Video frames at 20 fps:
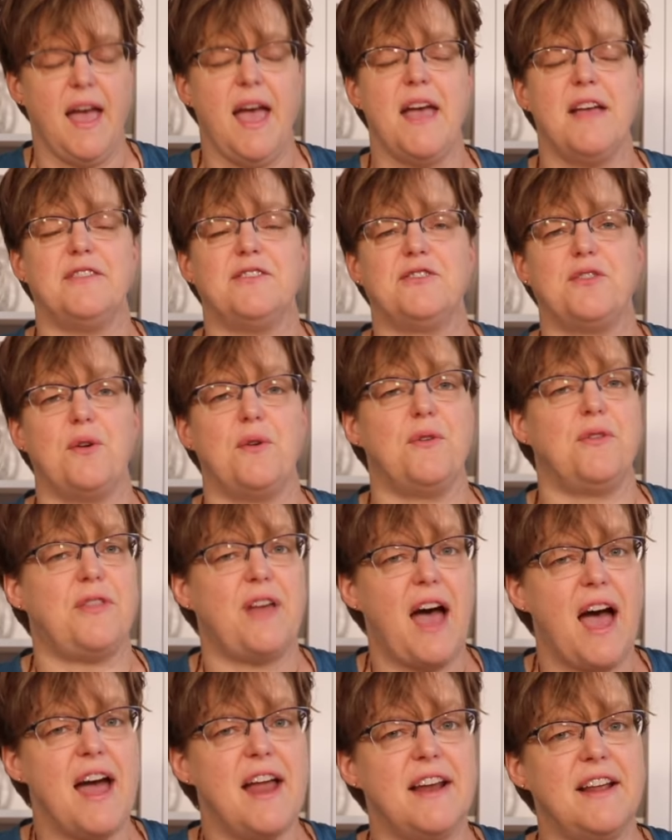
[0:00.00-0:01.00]
And so
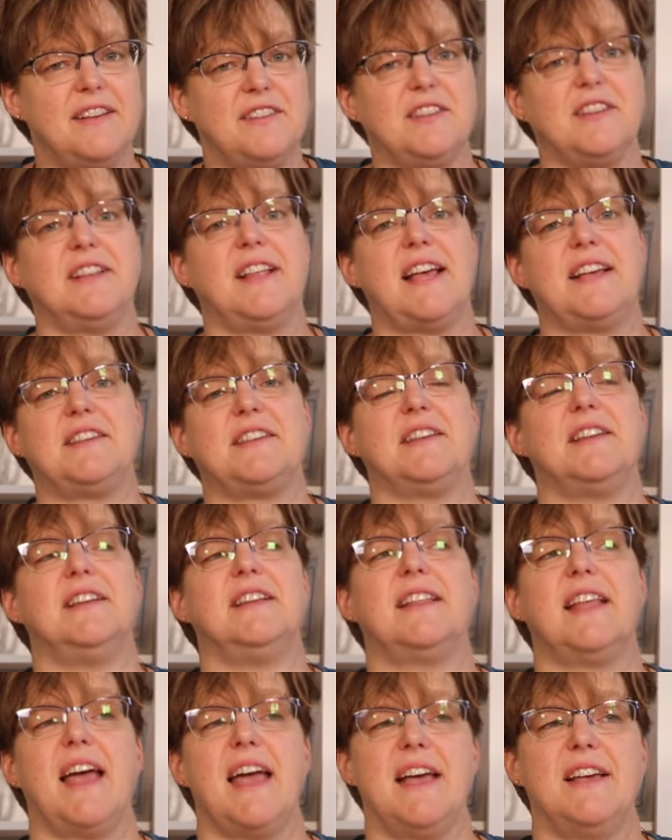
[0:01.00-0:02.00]
that has a
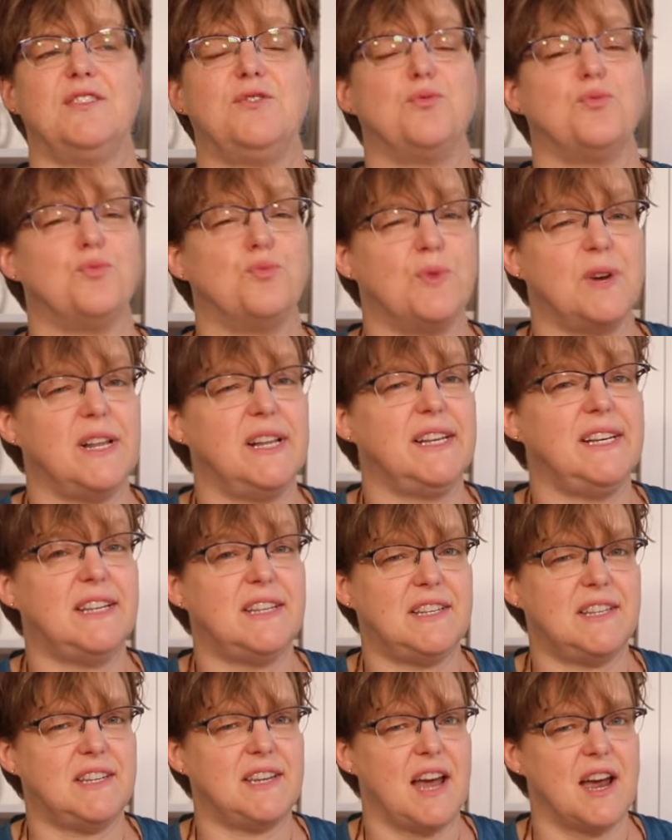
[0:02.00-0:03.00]
lesson that has really
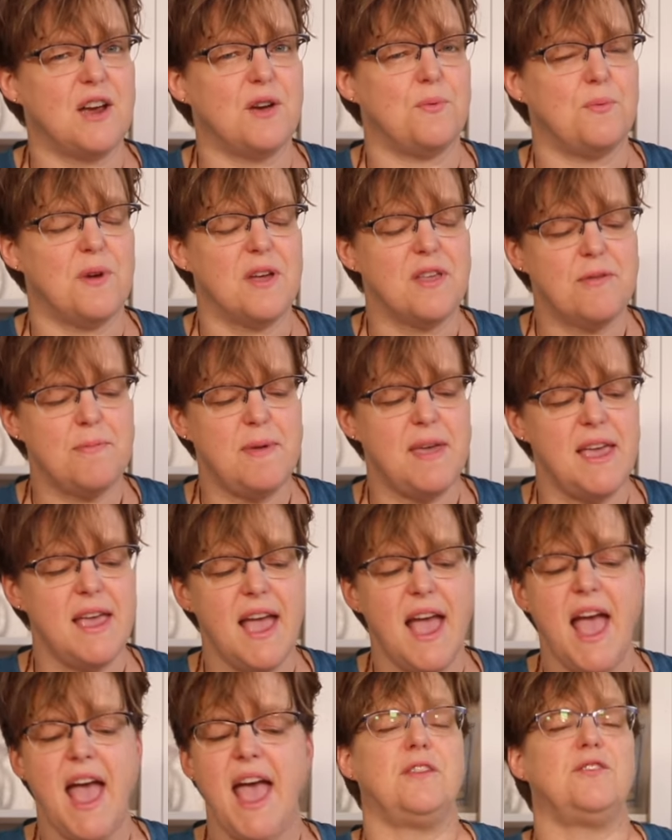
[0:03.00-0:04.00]
stuck with
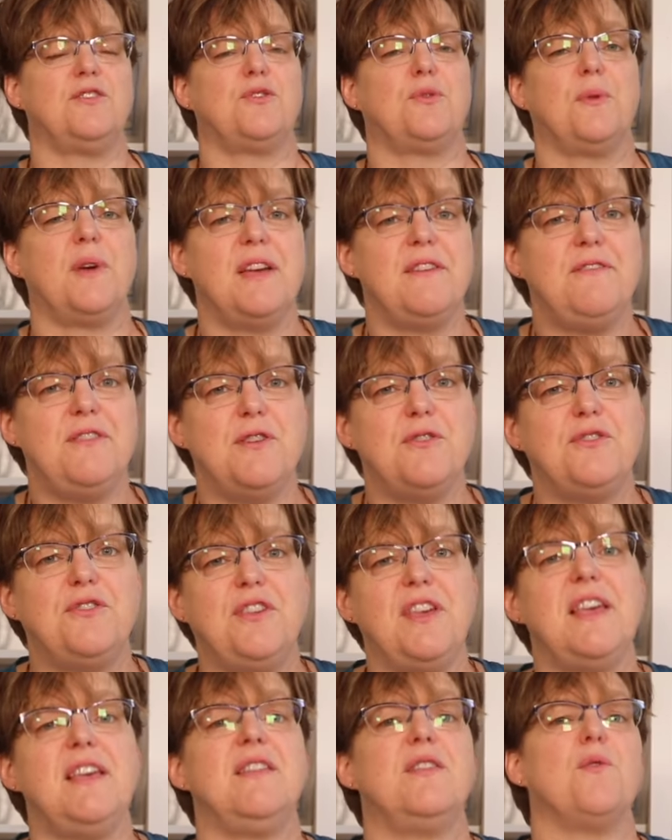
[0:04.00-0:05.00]
me. So if you
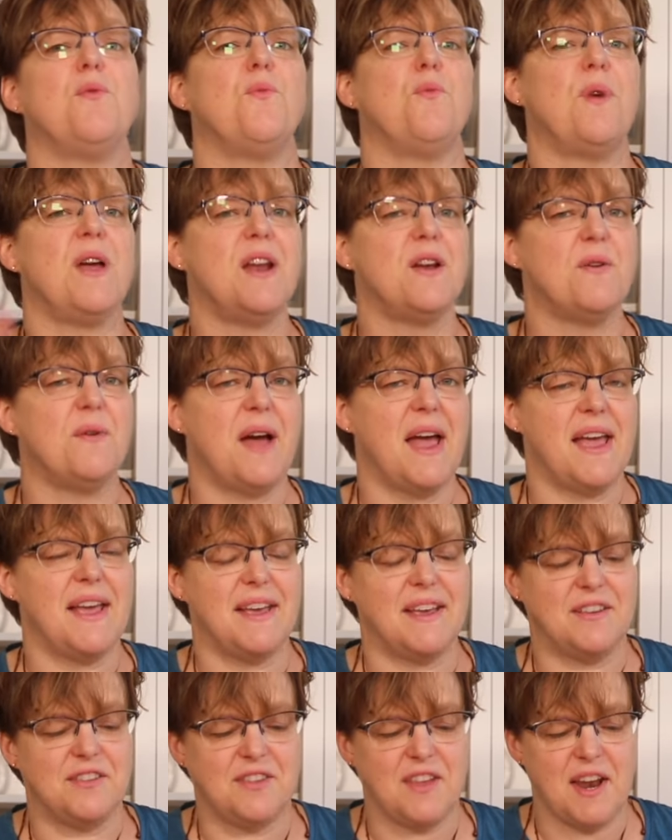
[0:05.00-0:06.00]
see the window
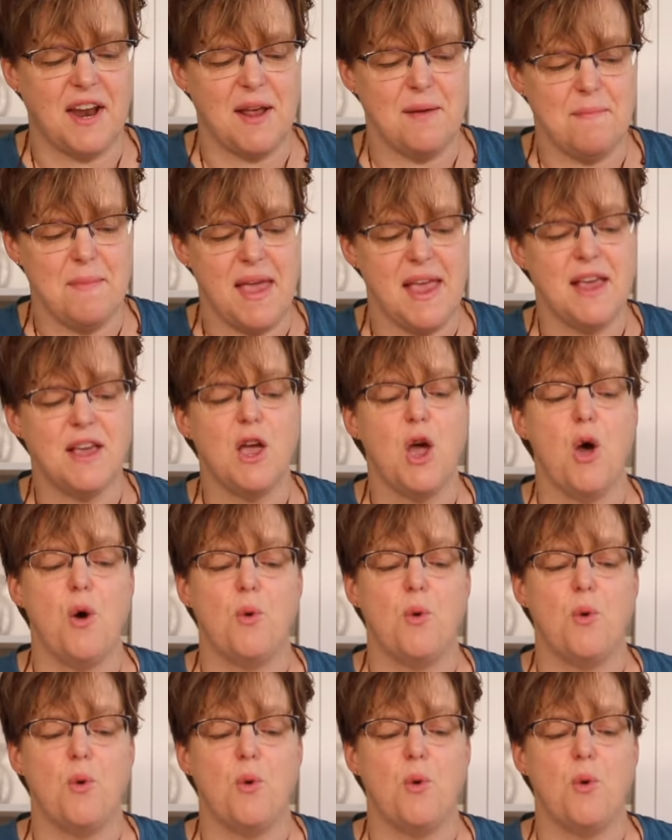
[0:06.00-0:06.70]
hangings that I make,